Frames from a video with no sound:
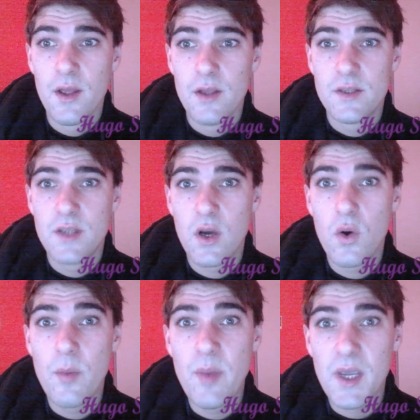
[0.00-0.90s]
So
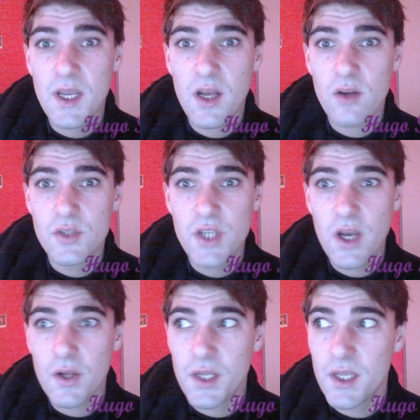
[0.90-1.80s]
we begin our
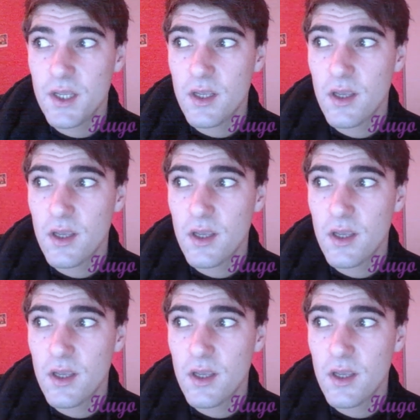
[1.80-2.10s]
journey